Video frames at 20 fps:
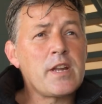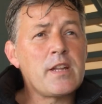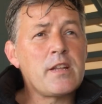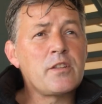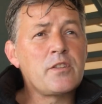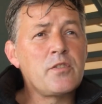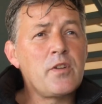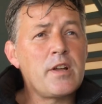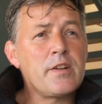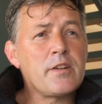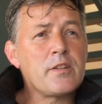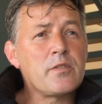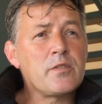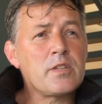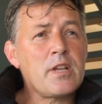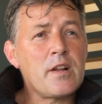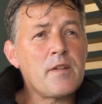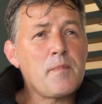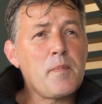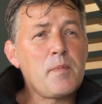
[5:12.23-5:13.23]
a 200? Because
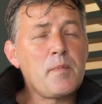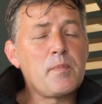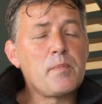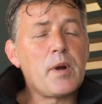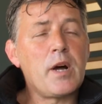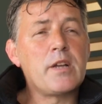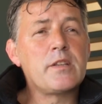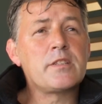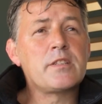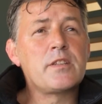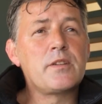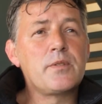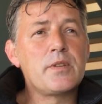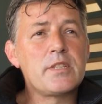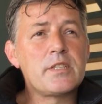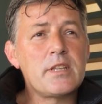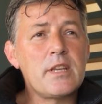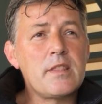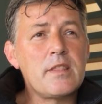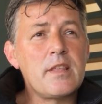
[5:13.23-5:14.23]
I remember Brian
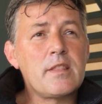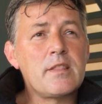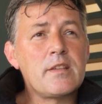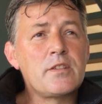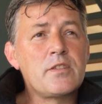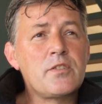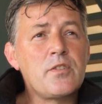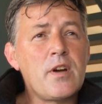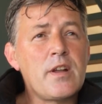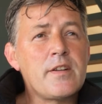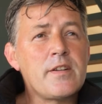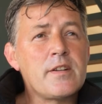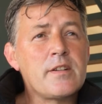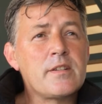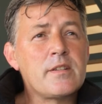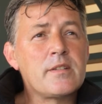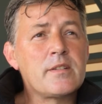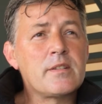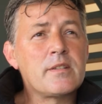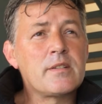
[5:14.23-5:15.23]
Stewart said that the 200
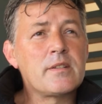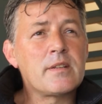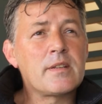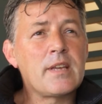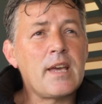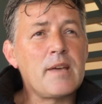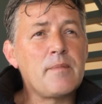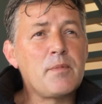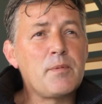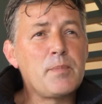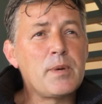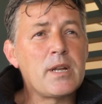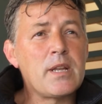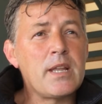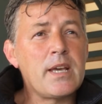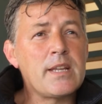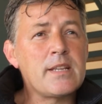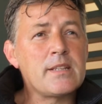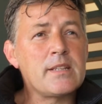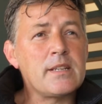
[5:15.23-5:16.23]
came a bit
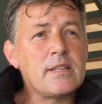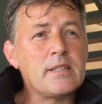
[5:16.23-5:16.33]
later.